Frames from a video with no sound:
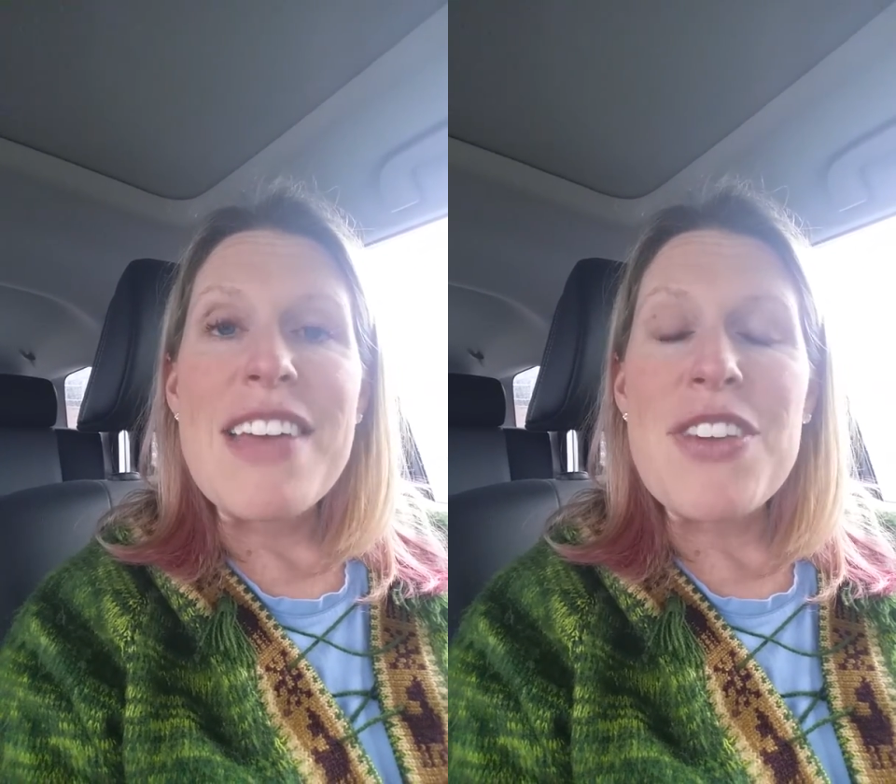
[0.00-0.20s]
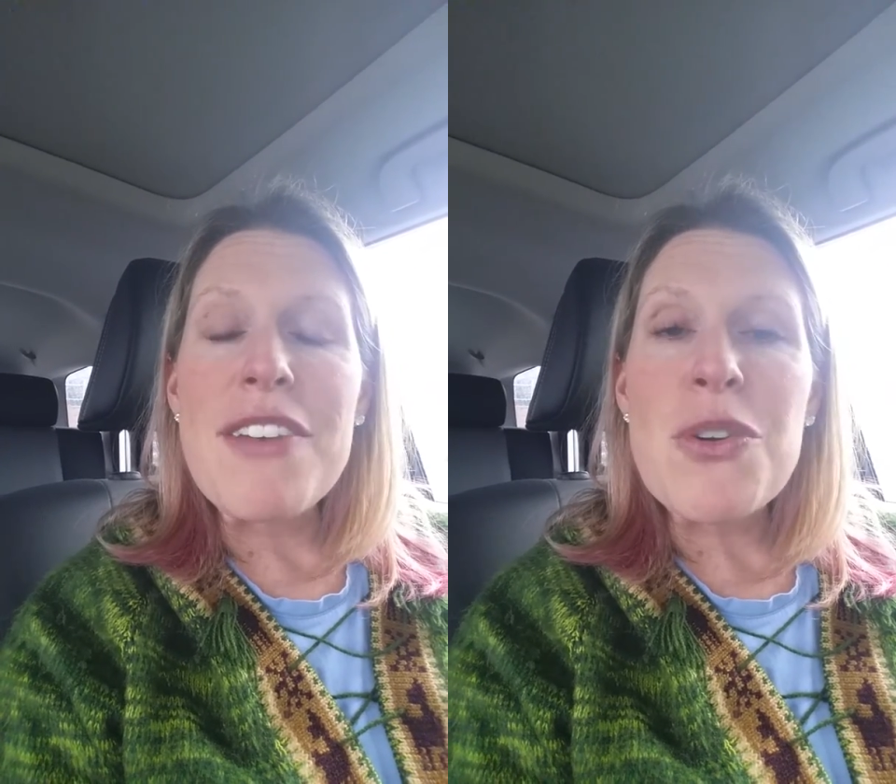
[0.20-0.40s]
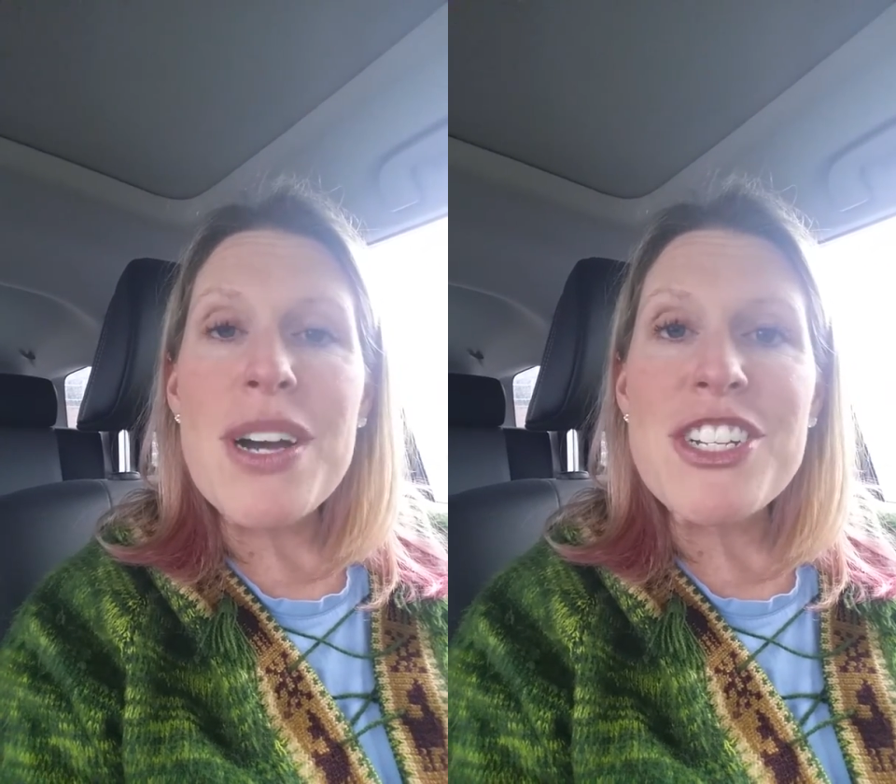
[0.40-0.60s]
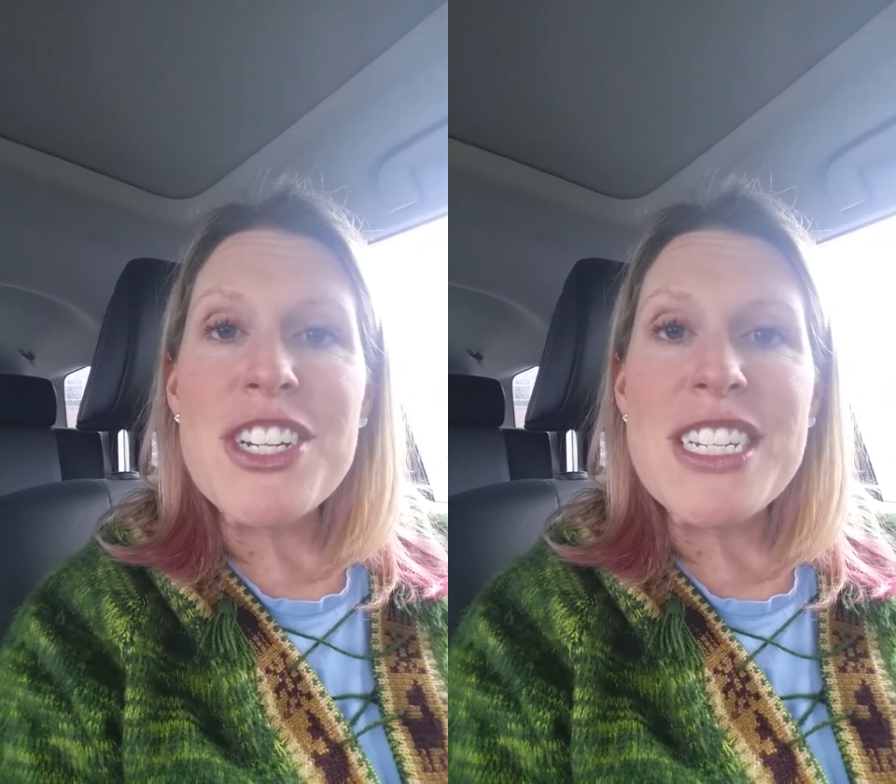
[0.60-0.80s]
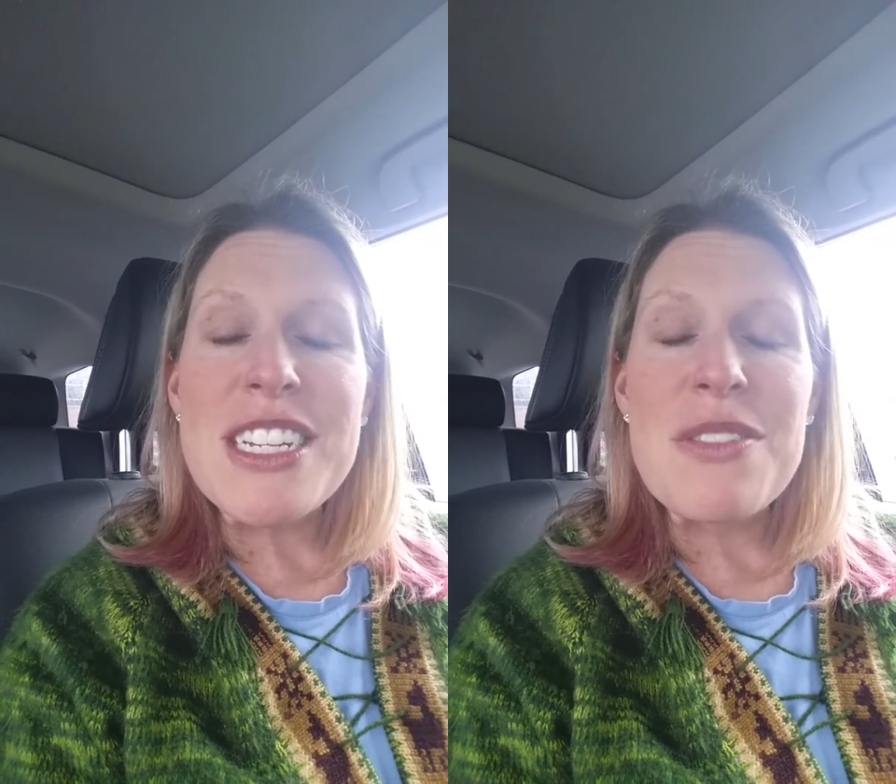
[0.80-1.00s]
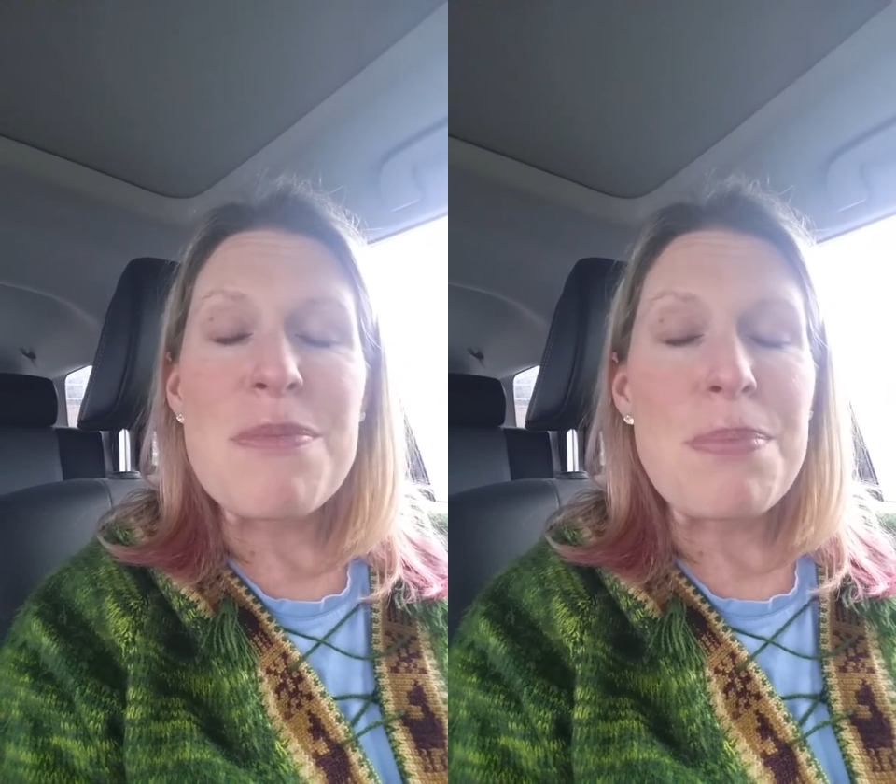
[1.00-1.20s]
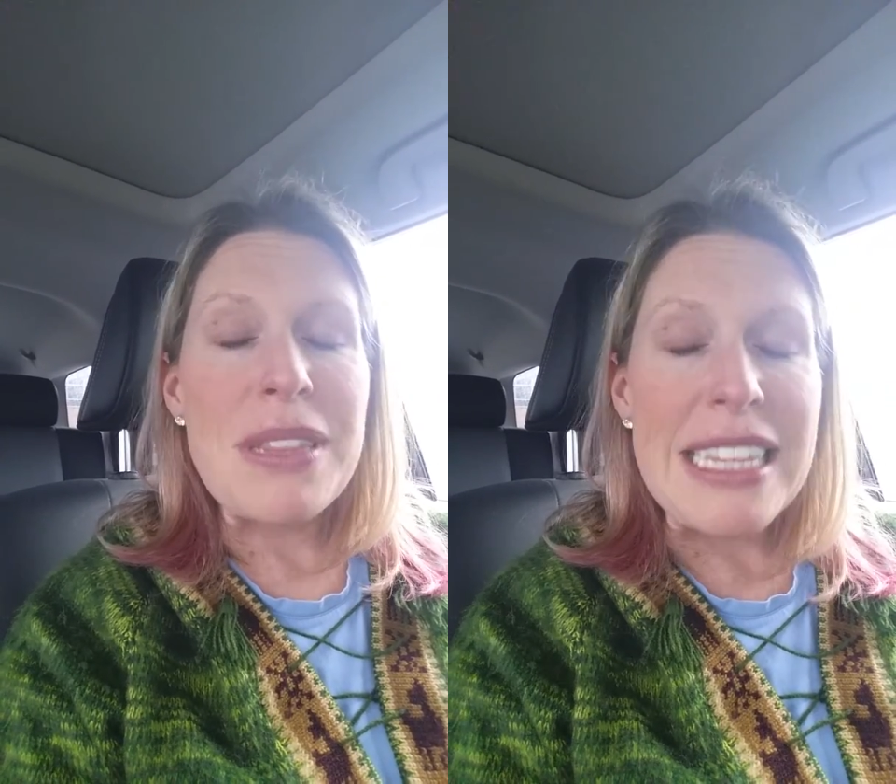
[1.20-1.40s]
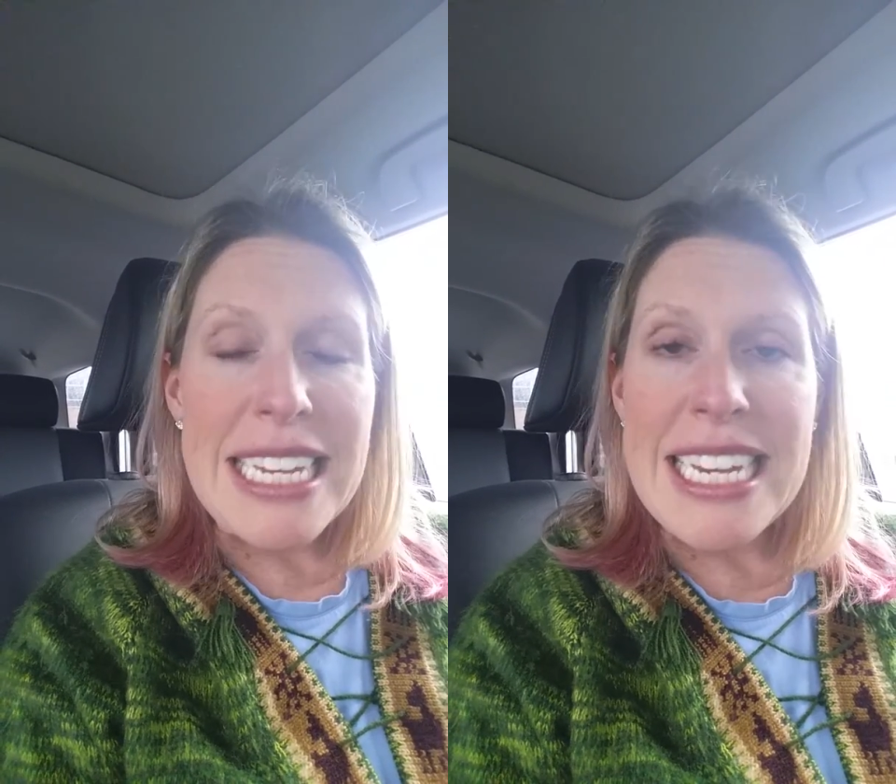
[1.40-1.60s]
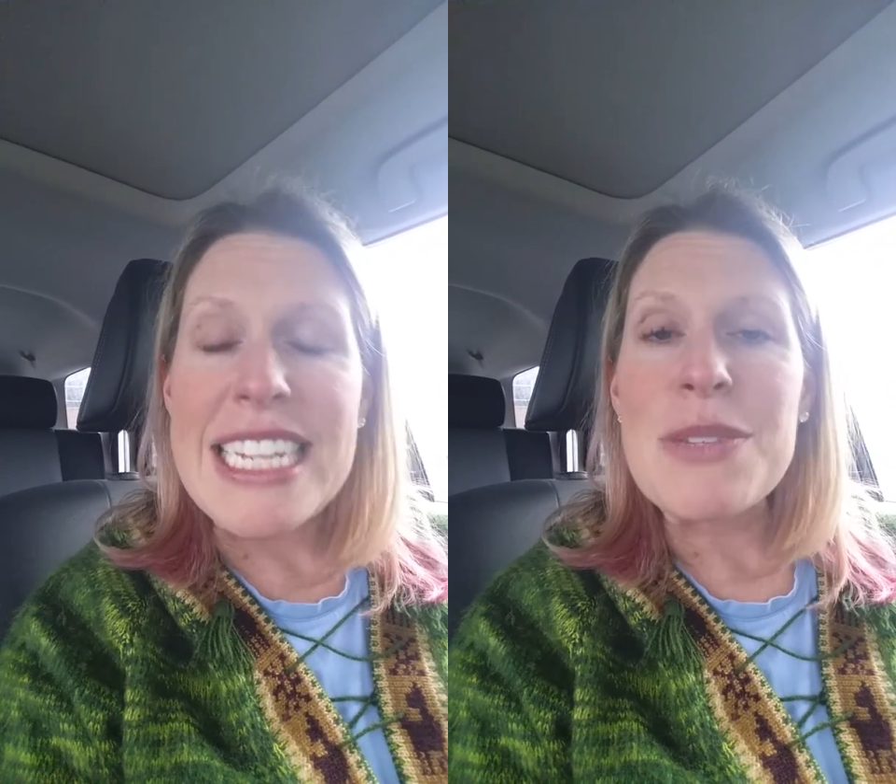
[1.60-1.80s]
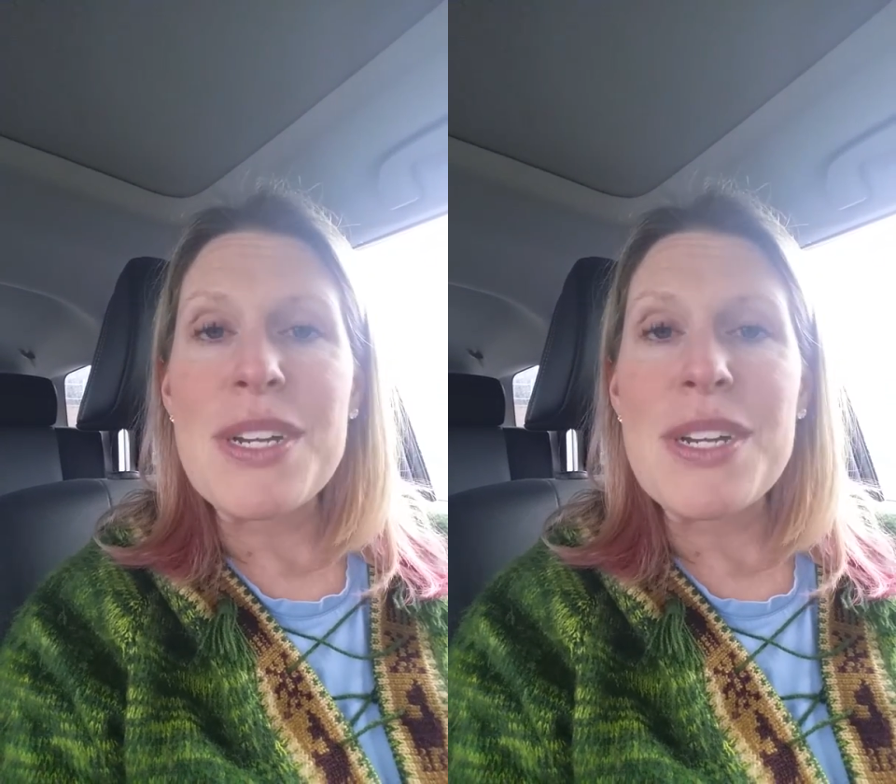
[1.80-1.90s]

If you have questions, please